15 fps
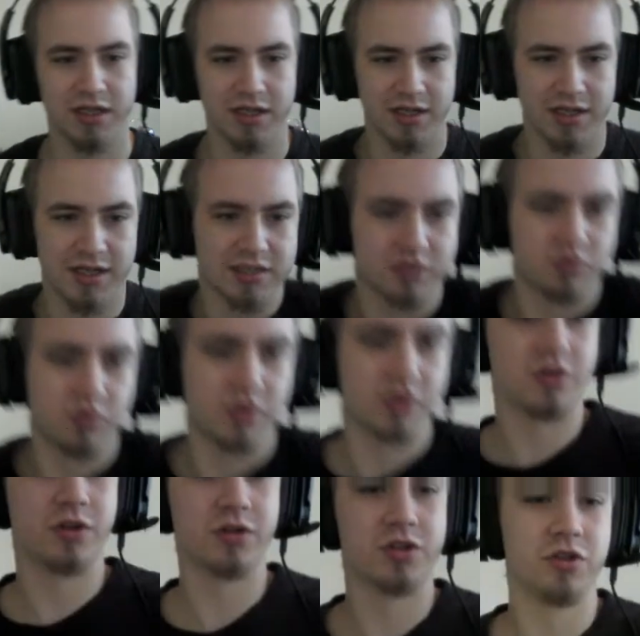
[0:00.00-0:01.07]
next we're
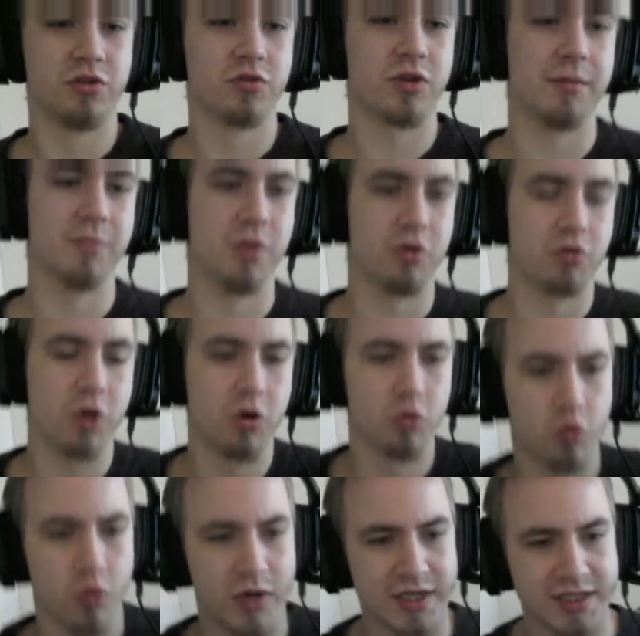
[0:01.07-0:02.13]
going to look up the rogue
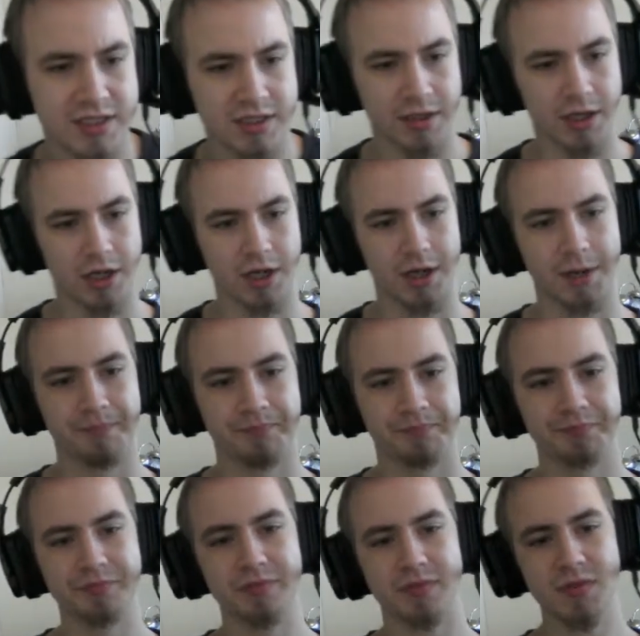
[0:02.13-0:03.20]
quest, the
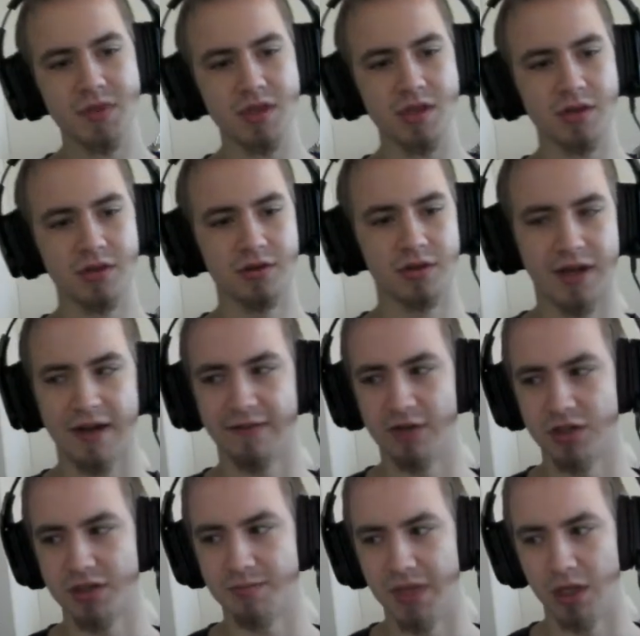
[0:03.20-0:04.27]

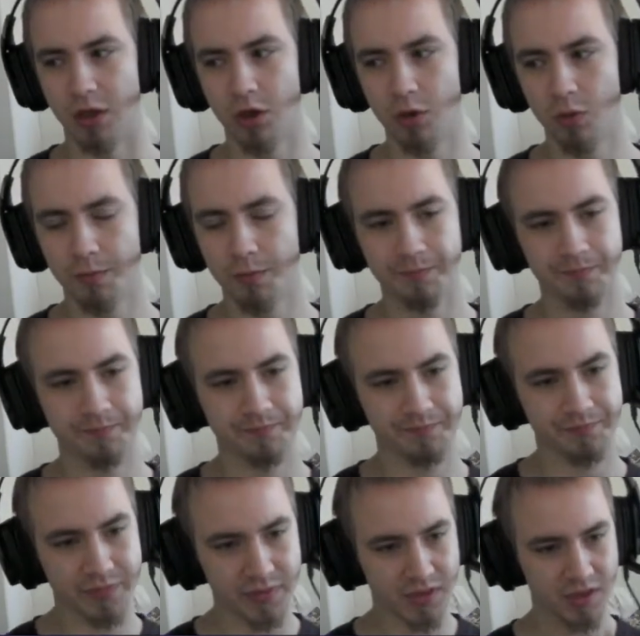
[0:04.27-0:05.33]
Caverns below.
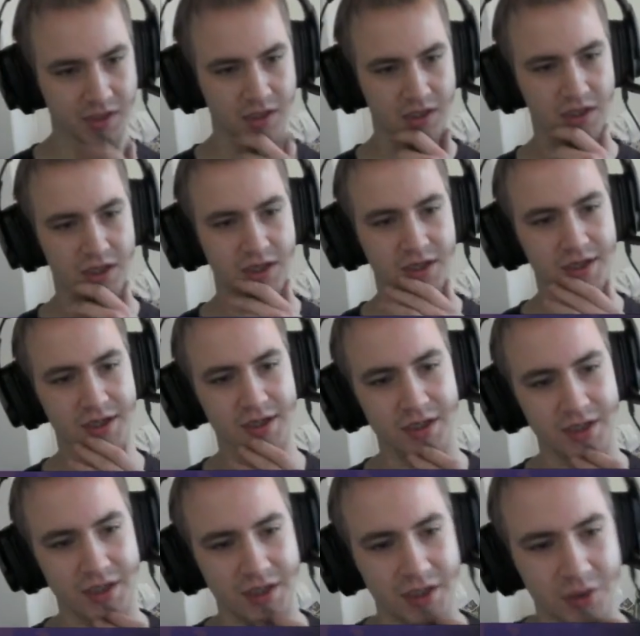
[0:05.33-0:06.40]

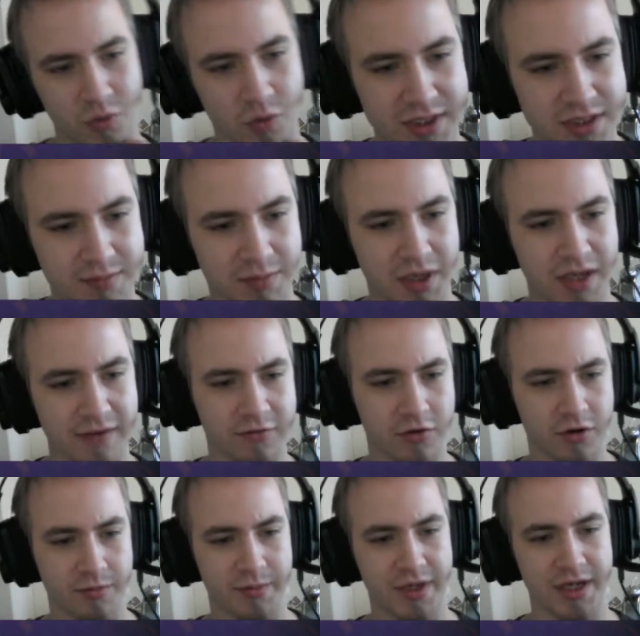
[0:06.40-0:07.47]
Quest: play
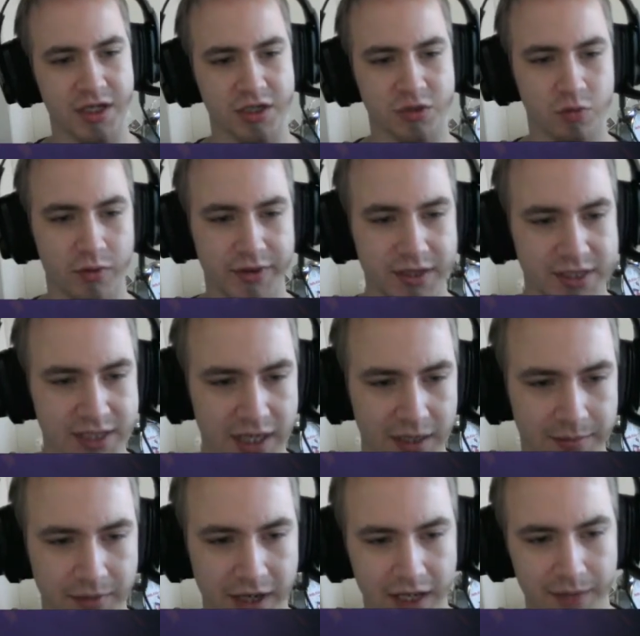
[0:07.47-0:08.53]
4 minions with the
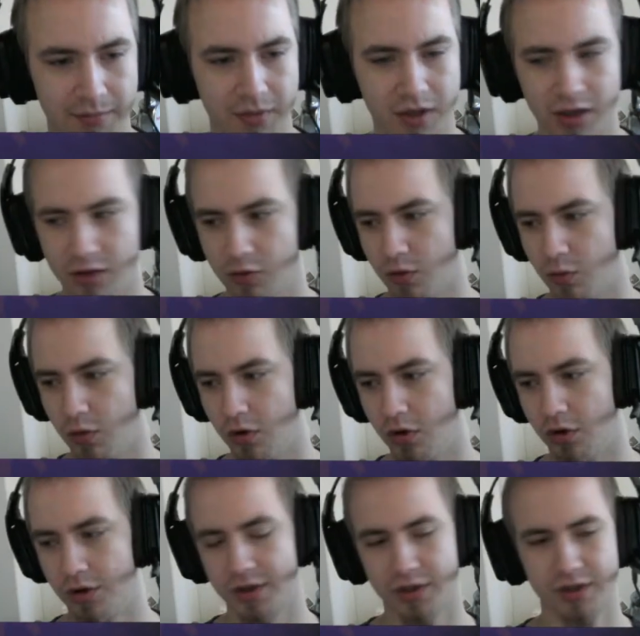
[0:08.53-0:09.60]
same name,
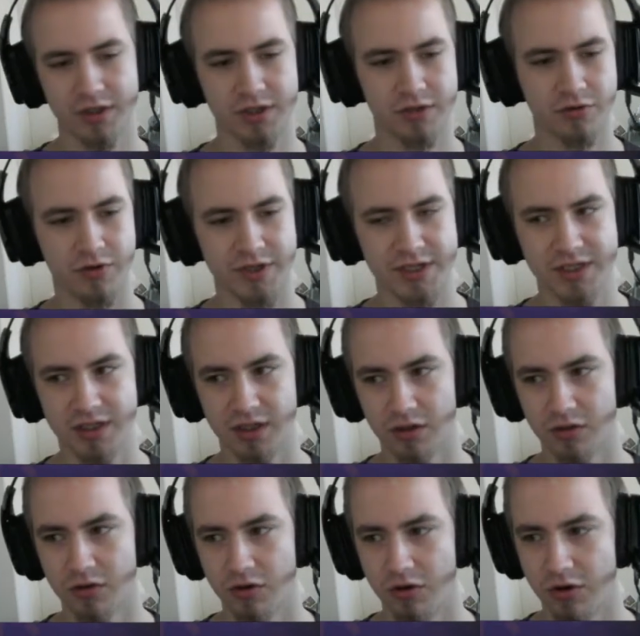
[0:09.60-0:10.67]
reward Crystal
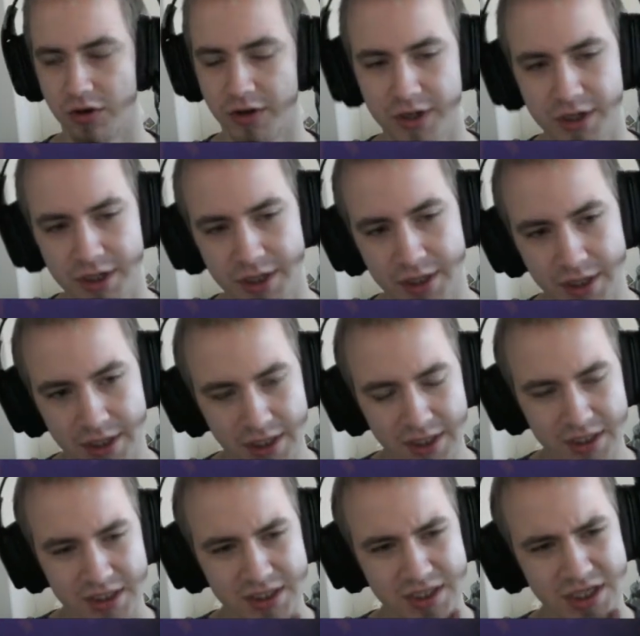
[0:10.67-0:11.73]
Core.
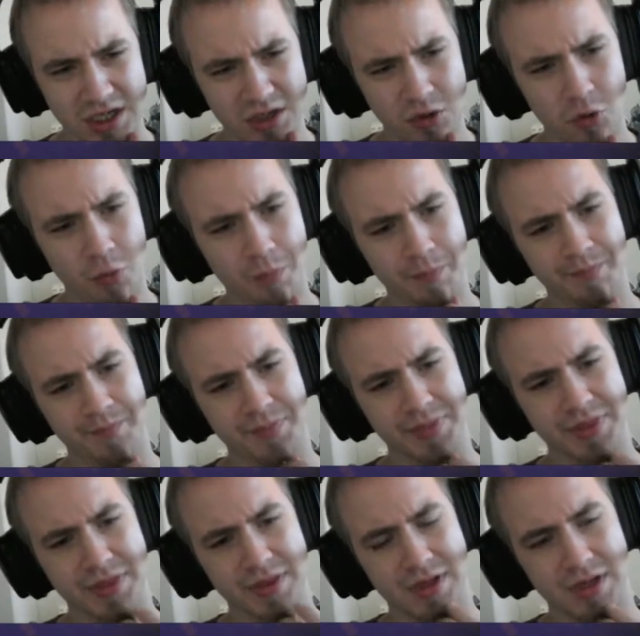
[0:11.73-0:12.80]
So,
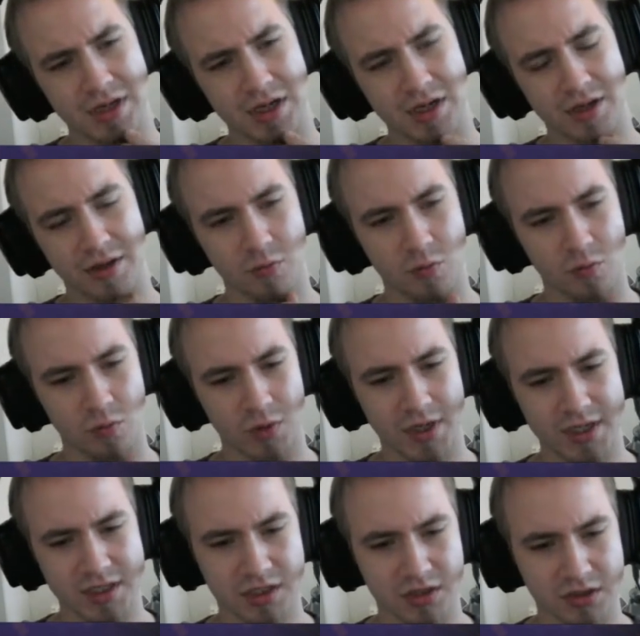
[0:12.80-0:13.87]
what
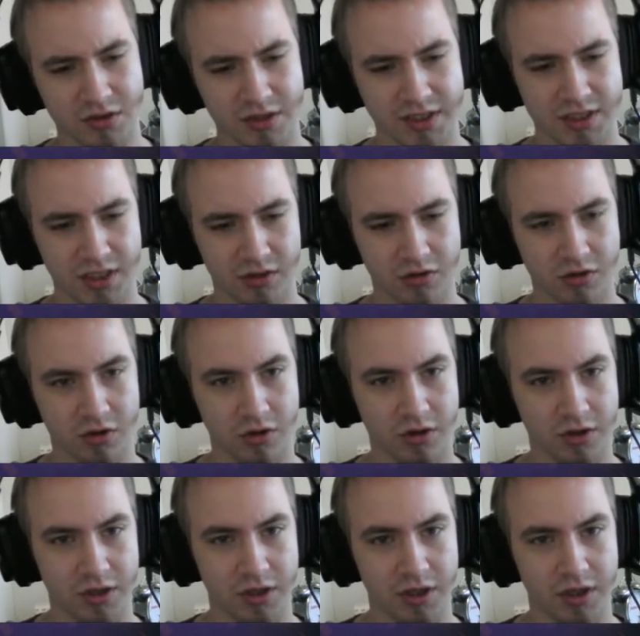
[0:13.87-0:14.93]
is Crystal
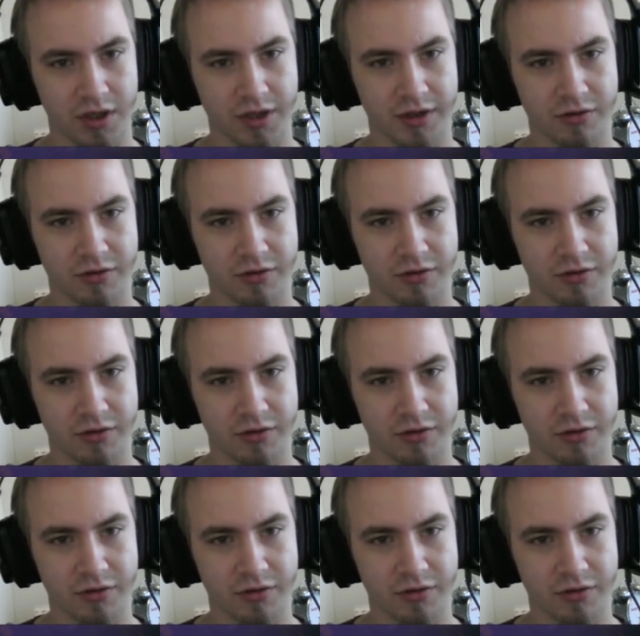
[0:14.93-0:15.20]
Core? The